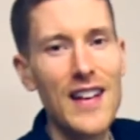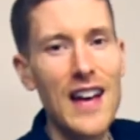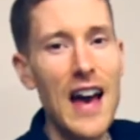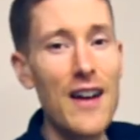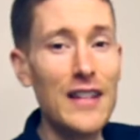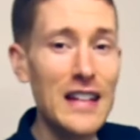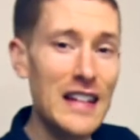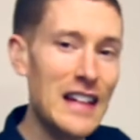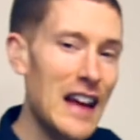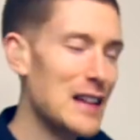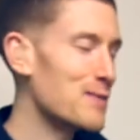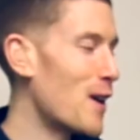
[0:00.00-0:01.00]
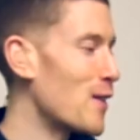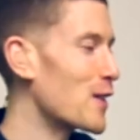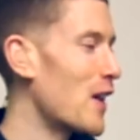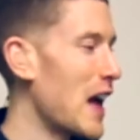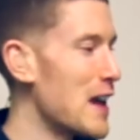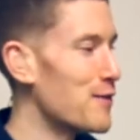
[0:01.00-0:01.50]
And in the next bar, we've
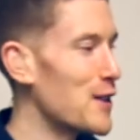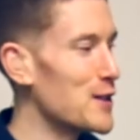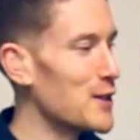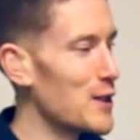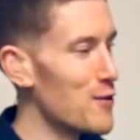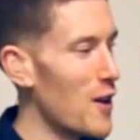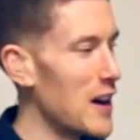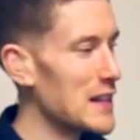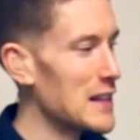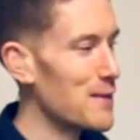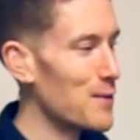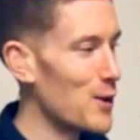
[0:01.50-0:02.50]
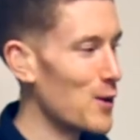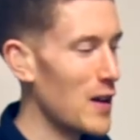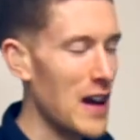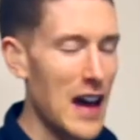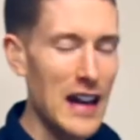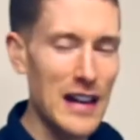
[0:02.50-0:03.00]
got eighth notes on the ride cymbal,
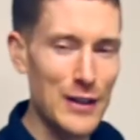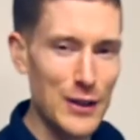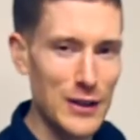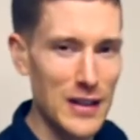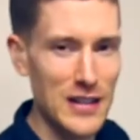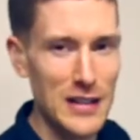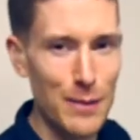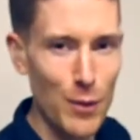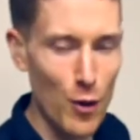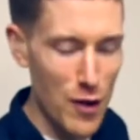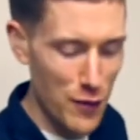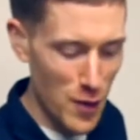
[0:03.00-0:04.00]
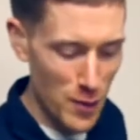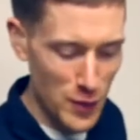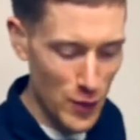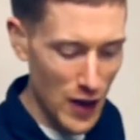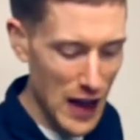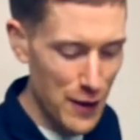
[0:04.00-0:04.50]
and then just a simple rhythm.
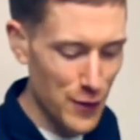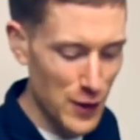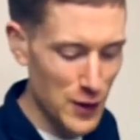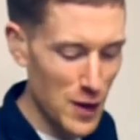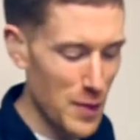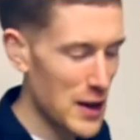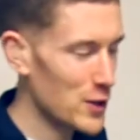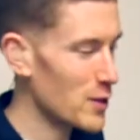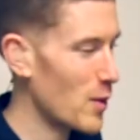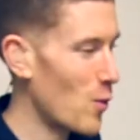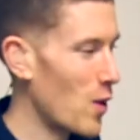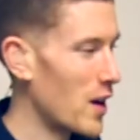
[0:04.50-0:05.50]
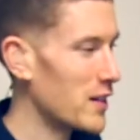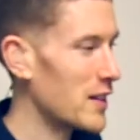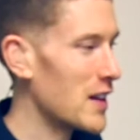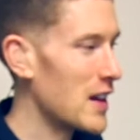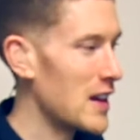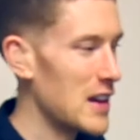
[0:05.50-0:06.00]
So we've got eighth notes on the bass drum on 1,
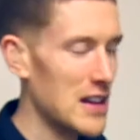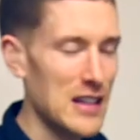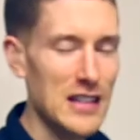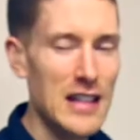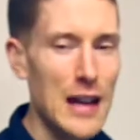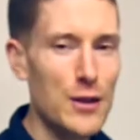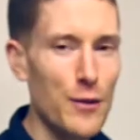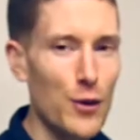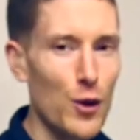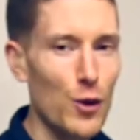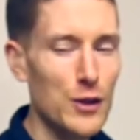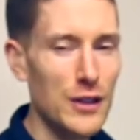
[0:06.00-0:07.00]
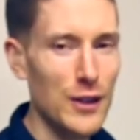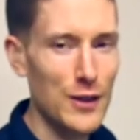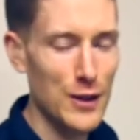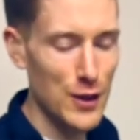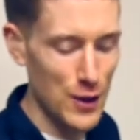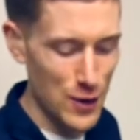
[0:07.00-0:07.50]
snare drum for quarter note
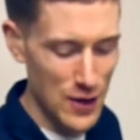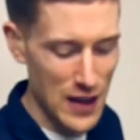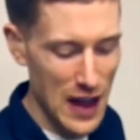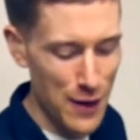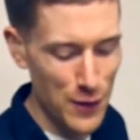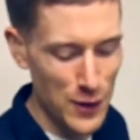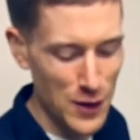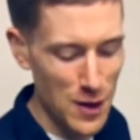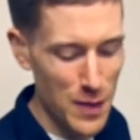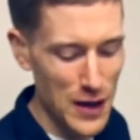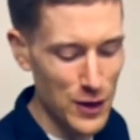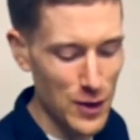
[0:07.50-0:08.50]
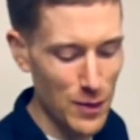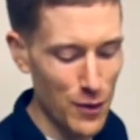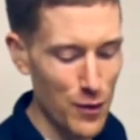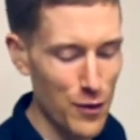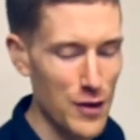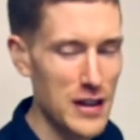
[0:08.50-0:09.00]
on 2, eighth notes on the bass drum
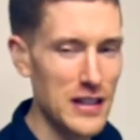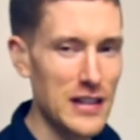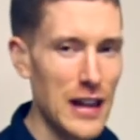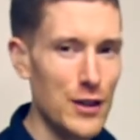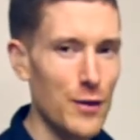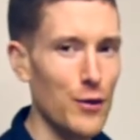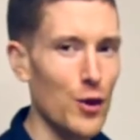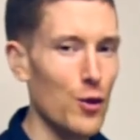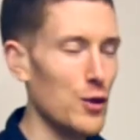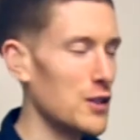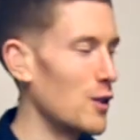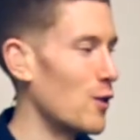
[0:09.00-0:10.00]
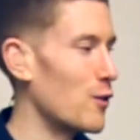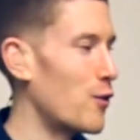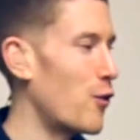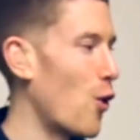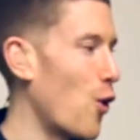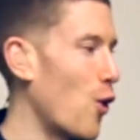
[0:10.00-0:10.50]
on 3, snare drum for quarter note on
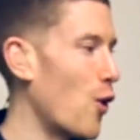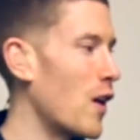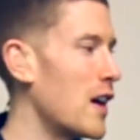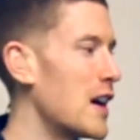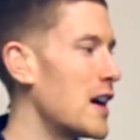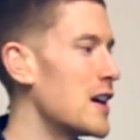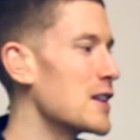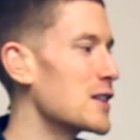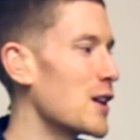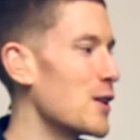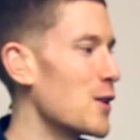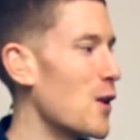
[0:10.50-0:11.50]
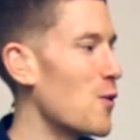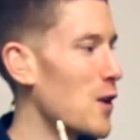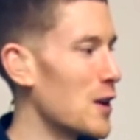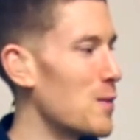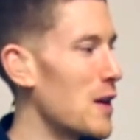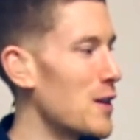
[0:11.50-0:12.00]
4. So we're
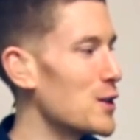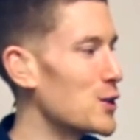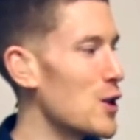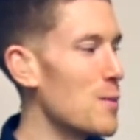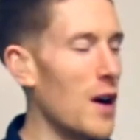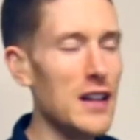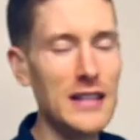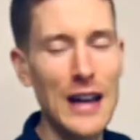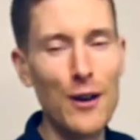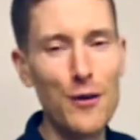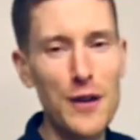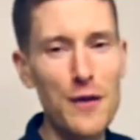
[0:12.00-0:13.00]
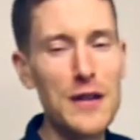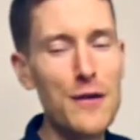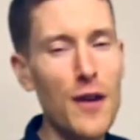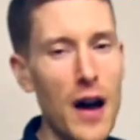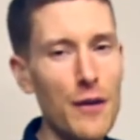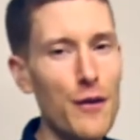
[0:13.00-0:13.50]
going to play those 2 bars now,
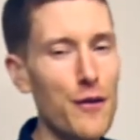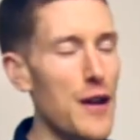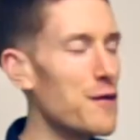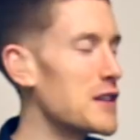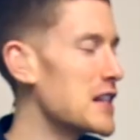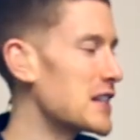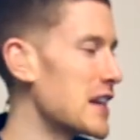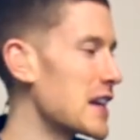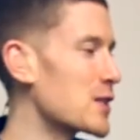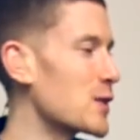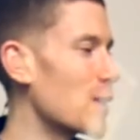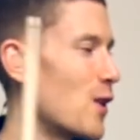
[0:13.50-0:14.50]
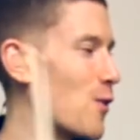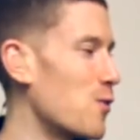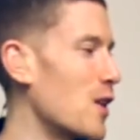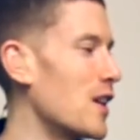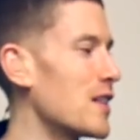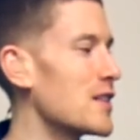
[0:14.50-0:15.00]
55 and 56. We got
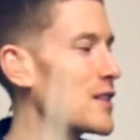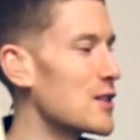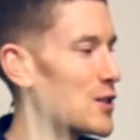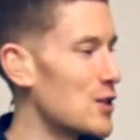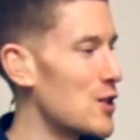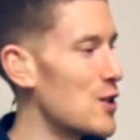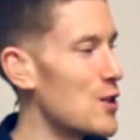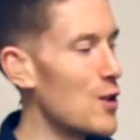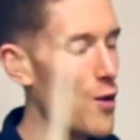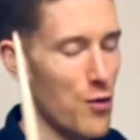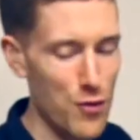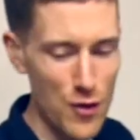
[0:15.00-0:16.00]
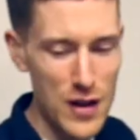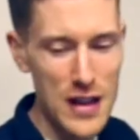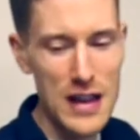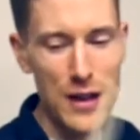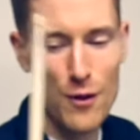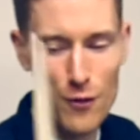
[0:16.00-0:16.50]
1, 2,
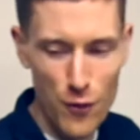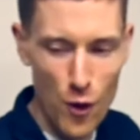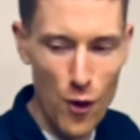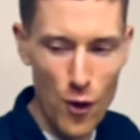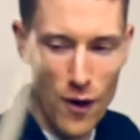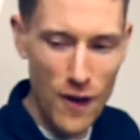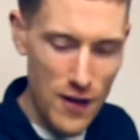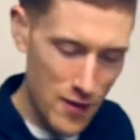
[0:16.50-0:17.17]
3, 4.